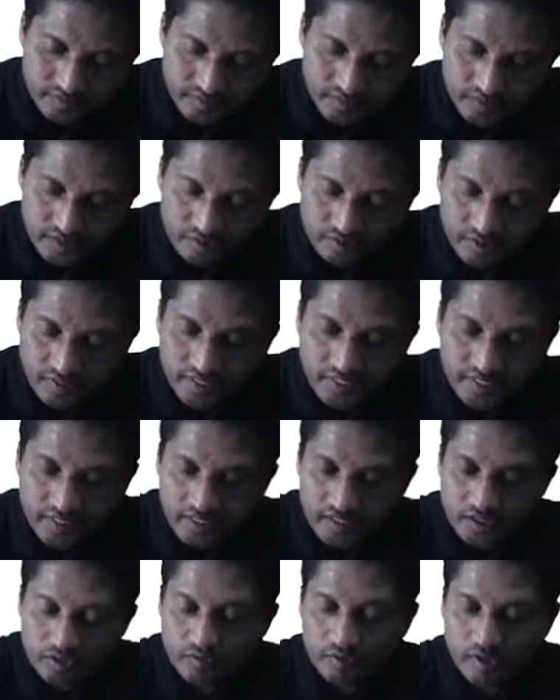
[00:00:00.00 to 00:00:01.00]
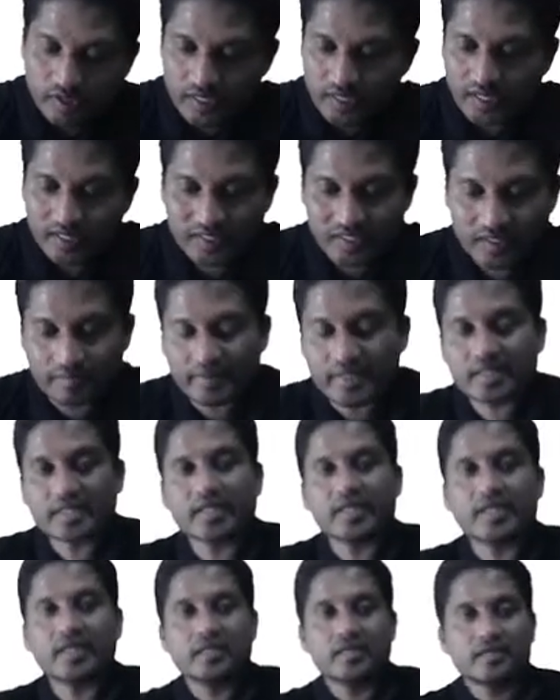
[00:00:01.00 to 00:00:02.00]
Is it okay? You want another method?